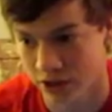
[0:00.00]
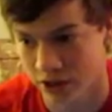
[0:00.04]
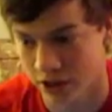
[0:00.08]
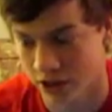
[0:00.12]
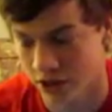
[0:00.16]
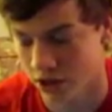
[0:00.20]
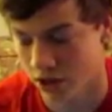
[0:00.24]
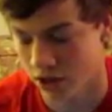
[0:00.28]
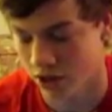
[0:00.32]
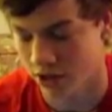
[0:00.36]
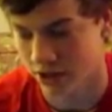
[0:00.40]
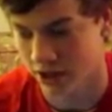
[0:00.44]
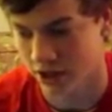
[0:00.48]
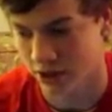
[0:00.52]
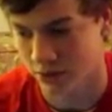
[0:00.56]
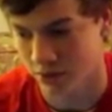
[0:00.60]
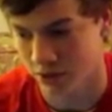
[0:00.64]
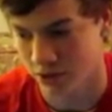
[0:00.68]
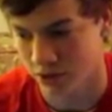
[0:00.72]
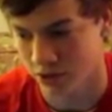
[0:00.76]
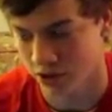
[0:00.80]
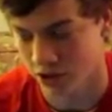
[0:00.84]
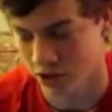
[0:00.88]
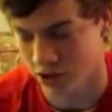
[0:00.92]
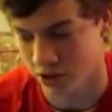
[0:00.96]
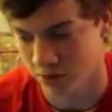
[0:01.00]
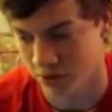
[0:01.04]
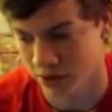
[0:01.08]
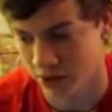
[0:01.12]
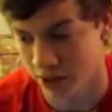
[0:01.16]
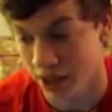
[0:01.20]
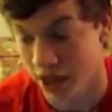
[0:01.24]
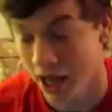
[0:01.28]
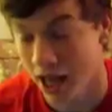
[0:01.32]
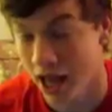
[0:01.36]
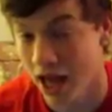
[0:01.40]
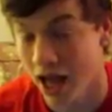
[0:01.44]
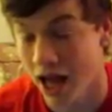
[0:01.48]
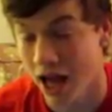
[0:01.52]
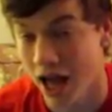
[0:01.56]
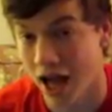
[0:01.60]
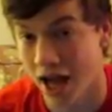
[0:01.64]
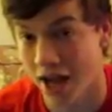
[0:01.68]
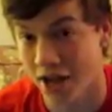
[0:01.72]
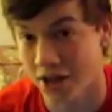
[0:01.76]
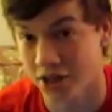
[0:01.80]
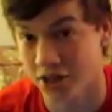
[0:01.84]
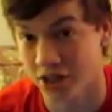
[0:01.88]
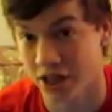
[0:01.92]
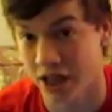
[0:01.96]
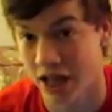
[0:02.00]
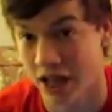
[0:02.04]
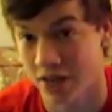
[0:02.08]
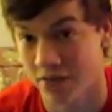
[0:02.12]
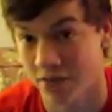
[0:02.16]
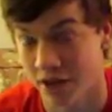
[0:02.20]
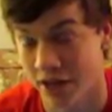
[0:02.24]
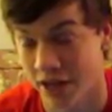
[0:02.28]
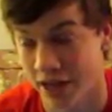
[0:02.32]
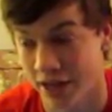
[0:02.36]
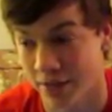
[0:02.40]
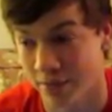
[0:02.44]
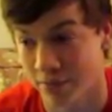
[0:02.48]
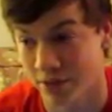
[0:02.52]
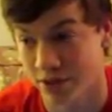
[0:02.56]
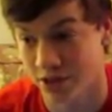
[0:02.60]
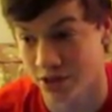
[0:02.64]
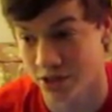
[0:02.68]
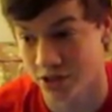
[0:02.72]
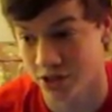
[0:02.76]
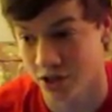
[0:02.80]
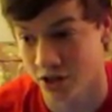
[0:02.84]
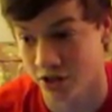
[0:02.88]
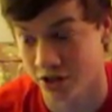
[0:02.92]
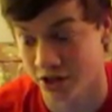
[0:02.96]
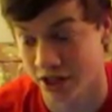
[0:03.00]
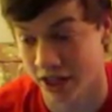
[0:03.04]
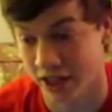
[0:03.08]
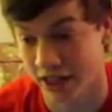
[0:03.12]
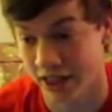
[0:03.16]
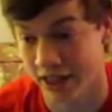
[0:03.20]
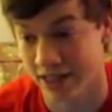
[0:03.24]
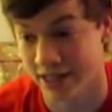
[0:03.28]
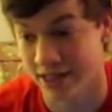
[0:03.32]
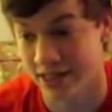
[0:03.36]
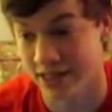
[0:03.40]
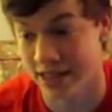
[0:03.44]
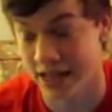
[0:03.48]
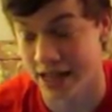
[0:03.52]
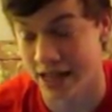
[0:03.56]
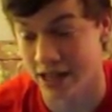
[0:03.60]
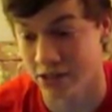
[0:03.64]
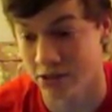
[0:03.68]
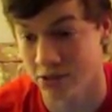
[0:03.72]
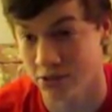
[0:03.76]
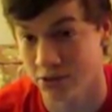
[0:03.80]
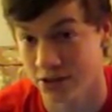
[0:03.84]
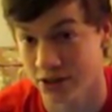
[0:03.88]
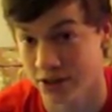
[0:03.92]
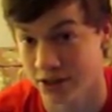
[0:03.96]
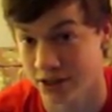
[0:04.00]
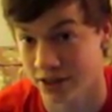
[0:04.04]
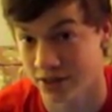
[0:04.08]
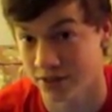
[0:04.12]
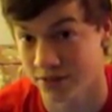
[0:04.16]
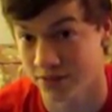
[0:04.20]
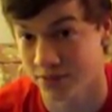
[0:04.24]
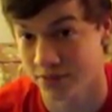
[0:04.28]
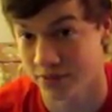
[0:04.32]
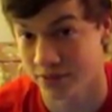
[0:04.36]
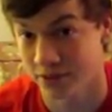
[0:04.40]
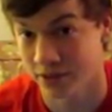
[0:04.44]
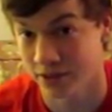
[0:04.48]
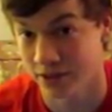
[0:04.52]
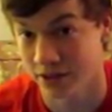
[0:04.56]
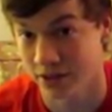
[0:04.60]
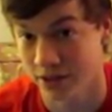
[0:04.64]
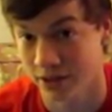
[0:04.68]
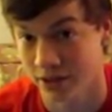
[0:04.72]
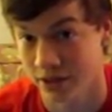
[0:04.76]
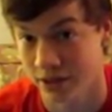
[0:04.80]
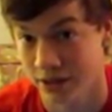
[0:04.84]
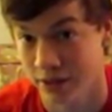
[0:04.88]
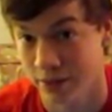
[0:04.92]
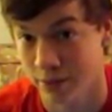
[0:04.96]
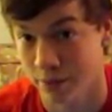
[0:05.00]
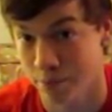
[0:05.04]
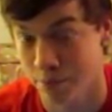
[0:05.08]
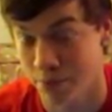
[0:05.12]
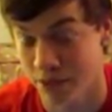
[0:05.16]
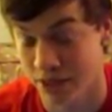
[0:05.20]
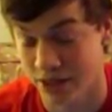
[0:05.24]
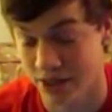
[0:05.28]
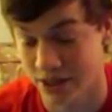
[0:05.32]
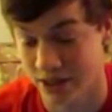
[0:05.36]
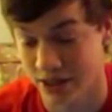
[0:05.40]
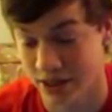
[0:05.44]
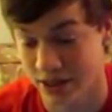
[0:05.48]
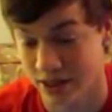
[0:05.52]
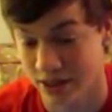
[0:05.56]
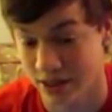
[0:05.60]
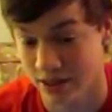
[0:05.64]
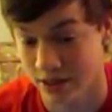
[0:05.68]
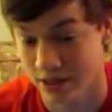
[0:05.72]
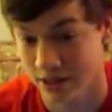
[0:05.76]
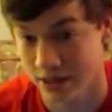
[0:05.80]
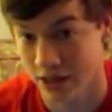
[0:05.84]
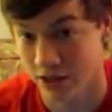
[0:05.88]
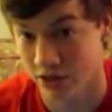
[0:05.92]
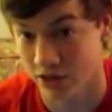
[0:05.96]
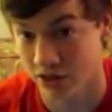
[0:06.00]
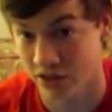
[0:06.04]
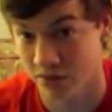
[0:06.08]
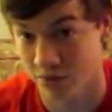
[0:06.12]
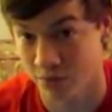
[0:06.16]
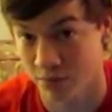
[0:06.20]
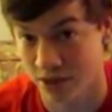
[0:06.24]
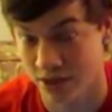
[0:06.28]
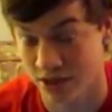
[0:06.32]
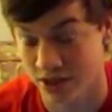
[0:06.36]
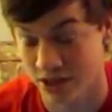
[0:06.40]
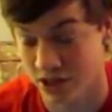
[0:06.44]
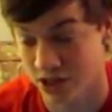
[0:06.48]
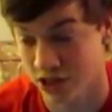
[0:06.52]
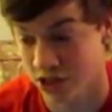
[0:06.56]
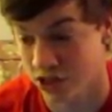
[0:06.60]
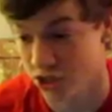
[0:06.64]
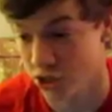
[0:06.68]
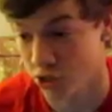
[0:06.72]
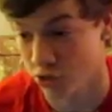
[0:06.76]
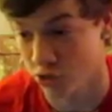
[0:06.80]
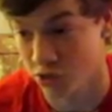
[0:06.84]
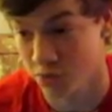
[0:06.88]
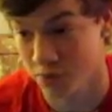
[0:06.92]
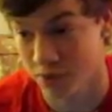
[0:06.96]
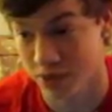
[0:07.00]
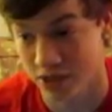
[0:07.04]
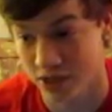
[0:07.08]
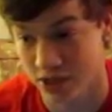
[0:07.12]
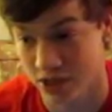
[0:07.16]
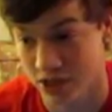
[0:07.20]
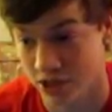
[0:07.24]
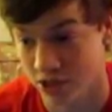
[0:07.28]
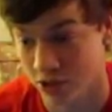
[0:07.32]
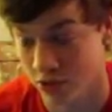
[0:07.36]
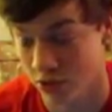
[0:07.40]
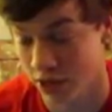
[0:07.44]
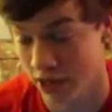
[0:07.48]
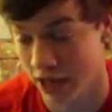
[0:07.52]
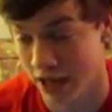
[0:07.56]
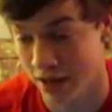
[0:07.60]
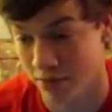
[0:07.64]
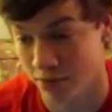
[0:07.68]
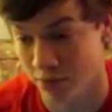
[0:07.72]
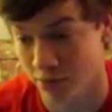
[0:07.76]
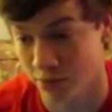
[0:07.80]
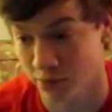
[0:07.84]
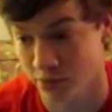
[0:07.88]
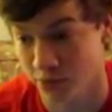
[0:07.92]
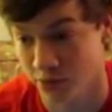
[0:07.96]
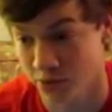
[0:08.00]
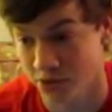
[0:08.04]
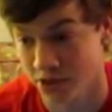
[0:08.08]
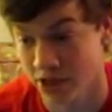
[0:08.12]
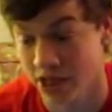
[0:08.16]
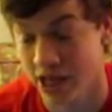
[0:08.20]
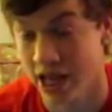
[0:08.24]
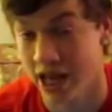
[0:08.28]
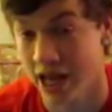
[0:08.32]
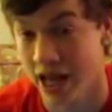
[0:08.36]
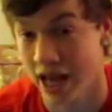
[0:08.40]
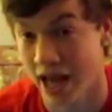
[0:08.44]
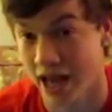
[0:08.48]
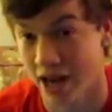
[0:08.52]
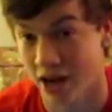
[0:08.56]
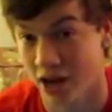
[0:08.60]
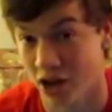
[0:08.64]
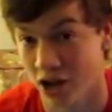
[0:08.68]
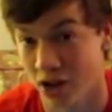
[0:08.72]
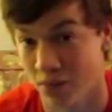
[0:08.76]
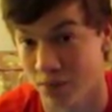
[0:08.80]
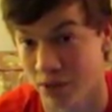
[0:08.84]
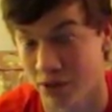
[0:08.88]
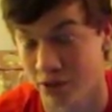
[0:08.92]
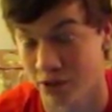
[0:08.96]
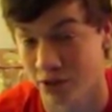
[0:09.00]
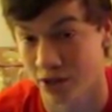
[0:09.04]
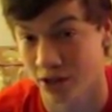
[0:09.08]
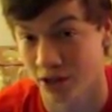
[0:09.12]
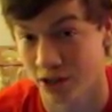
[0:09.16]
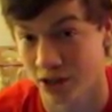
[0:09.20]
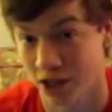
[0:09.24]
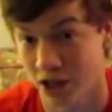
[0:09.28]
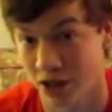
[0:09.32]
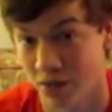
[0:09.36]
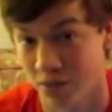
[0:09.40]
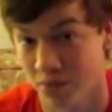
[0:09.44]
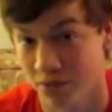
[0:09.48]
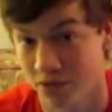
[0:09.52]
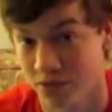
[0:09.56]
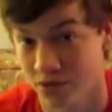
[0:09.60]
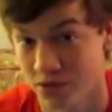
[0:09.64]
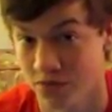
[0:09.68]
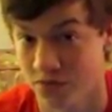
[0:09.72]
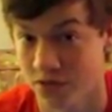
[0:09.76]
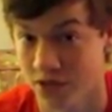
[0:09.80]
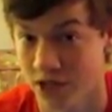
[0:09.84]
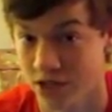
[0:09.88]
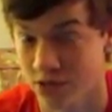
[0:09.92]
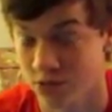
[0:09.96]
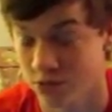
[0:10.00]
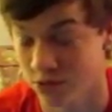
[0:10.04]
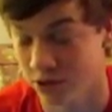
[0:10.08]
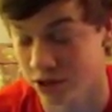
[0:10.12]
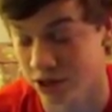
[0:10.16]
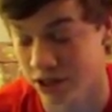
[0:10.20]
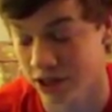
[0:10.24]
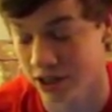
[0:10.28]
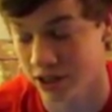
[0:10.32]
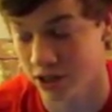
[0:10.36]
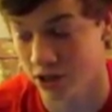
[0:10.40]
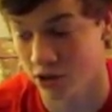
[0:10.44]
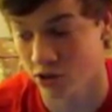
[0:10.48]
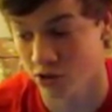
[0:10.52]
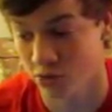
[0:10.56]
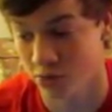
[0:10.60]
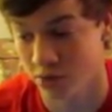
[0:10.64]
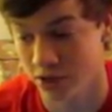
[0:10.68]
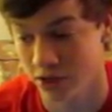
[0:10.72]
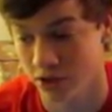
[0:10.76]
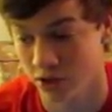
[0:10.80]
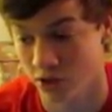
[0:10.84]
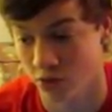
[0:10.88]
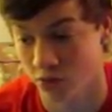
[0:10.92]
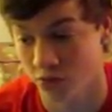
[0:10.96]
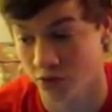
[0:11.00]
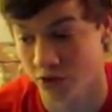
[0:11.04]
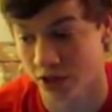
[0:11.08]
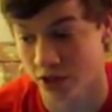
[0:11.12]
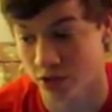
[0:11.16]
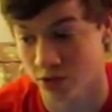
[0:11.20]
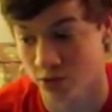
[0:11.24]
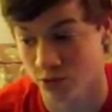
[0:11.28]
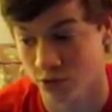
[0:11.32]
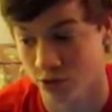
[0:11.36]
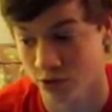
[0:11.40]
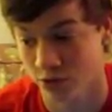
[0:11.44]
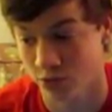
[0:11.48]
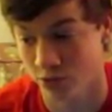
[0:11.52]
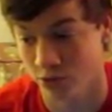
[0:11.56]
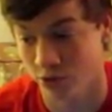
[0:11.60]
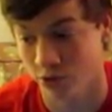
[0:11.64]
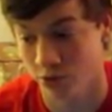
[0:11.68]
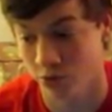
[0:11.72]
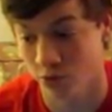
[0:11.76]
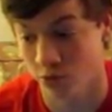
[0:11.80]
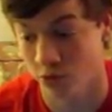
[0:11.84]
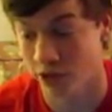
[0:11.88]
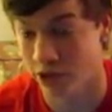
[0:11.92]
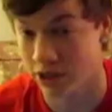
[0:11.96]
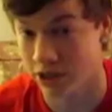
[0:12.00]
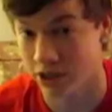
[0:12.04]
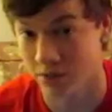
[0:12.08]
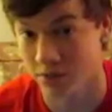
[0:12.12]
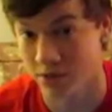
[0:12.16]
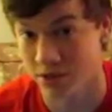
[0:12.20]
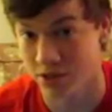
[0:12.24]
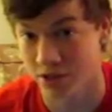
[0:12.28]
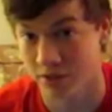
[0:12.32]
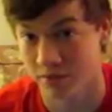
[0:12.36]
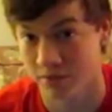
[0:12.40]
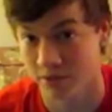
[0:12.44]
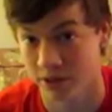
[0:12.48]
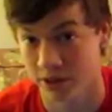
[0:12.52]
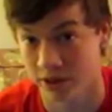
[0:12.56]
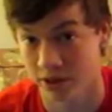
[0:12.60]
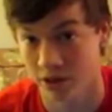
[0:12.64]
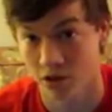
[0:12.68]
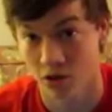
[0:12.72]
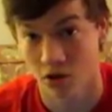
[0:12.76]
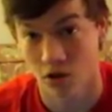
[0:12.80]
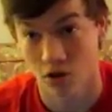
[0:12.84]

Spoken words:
need to contact me or talk to me. I actually have a business contact. It's Taylor Caniff Business. Taylor Caniff Business, no spaces, no capitals, @hotmail.com. So if you guys really need to get a hold of me, or if you guys really want to tell me something,